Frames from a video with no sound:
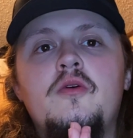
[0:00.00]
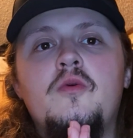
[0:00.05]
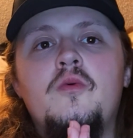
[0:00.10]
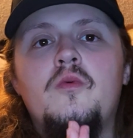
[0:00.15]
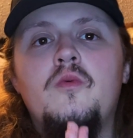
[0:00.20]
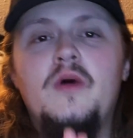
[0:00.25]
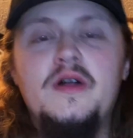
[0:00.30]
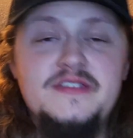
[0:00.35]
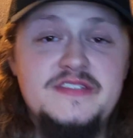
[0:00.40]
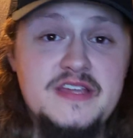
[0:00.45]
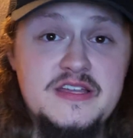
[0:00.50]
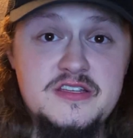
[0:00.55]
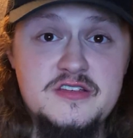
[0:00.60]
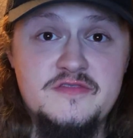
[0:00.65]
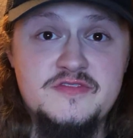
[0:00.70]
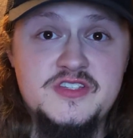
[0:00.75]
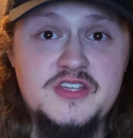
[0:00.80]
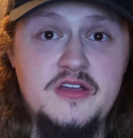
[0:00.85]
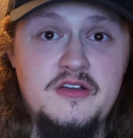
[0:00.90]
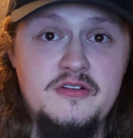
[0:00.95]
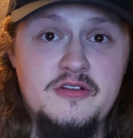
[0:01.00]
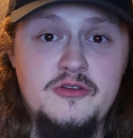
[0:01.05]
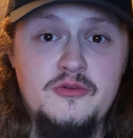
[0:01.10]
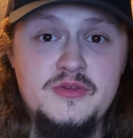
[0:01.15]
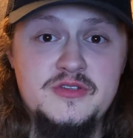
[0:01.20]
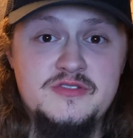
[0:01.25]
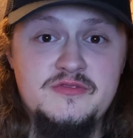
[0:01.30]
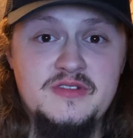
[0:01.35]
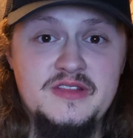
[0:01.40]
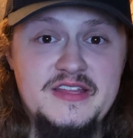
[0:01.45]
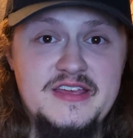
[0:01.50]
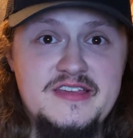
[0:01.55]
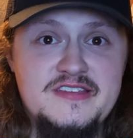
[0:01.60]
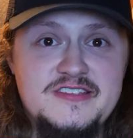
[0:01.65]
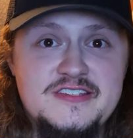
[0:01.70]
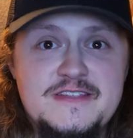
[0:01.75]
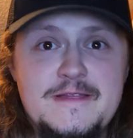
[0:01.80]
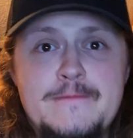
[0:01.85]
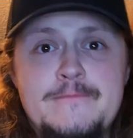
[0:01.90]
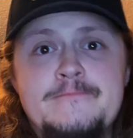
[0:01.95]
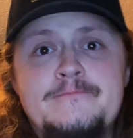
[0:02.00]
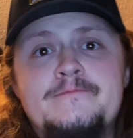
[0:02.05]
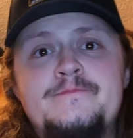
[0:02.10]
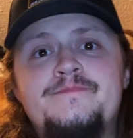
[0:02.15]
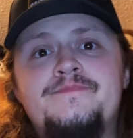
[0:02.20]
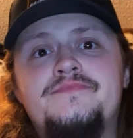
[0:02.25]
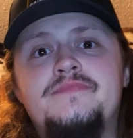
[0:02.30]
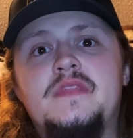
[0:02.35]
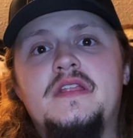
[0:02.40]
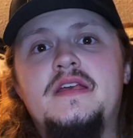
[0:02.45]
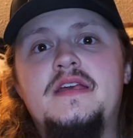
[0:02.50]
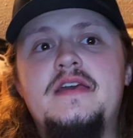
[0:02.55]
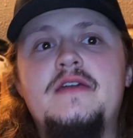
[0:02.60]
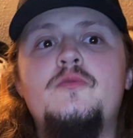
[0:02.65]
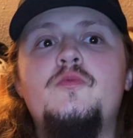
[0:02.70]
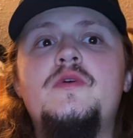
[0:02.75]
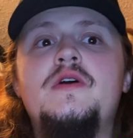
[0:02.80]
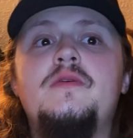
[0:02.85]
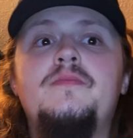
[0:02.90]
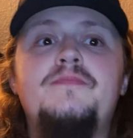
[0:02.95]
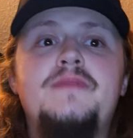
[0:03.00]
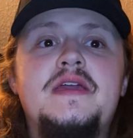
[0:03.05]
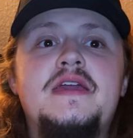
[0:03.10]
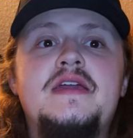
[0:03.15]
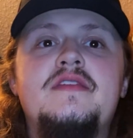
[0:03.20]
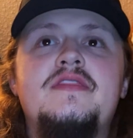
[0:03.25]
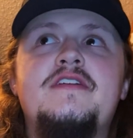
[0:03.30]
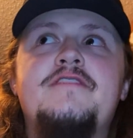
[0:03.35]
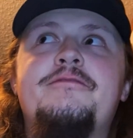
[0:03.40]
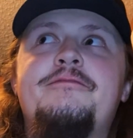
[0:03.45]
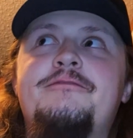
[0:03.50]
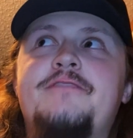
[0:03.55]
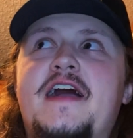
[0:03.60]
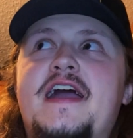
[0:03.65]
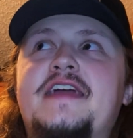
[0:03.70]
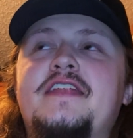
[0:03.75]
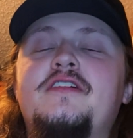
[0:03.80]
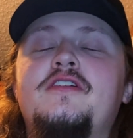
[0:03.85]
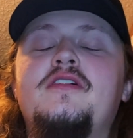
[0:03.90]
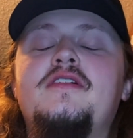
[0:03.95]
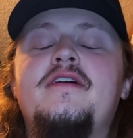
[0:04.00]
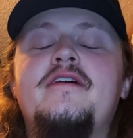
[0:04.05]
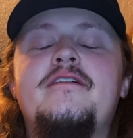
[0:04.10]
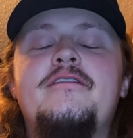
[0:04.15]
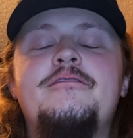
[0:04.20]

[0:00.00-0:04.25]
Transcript: Once Age of Zago is released, it will be the final